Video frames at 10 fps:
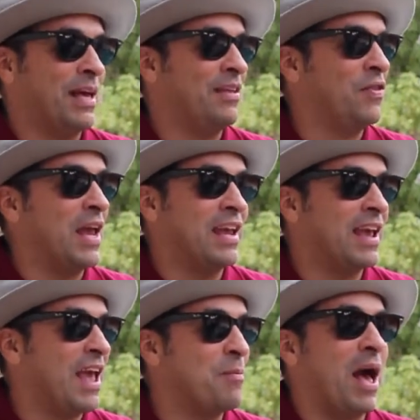Blah, blah, and
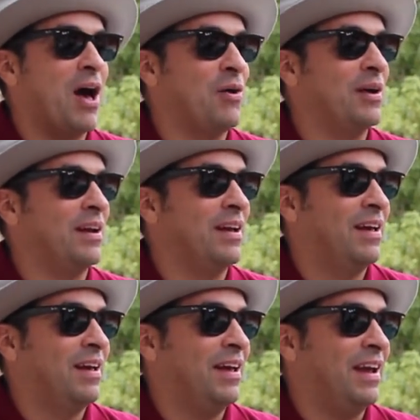they came out,
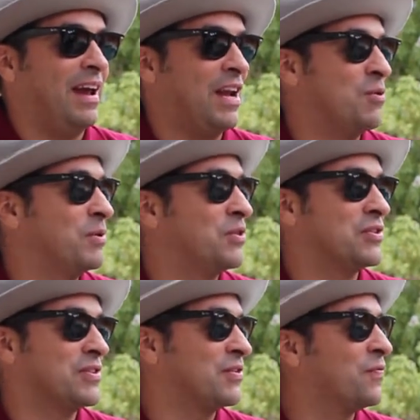and
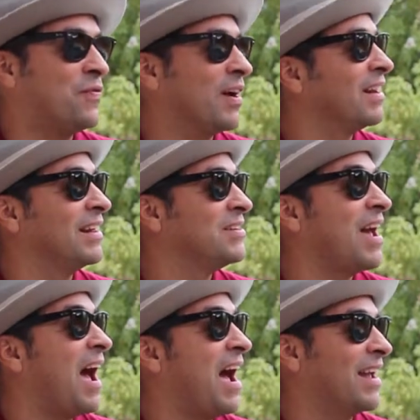it was just this
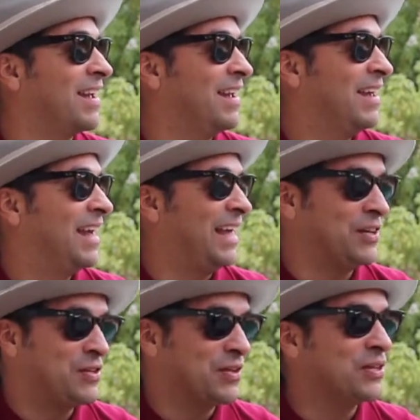fucking attack.
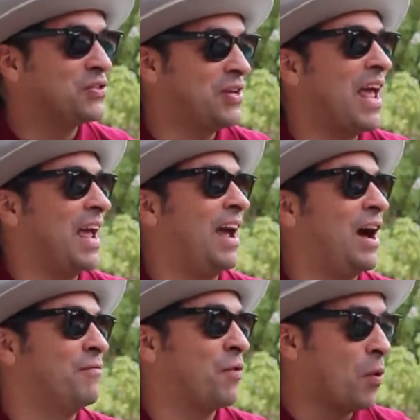And to this
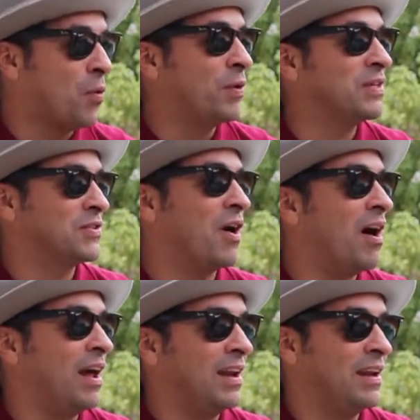day, I've
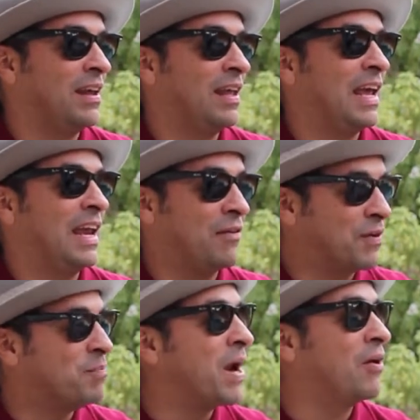always gone and I've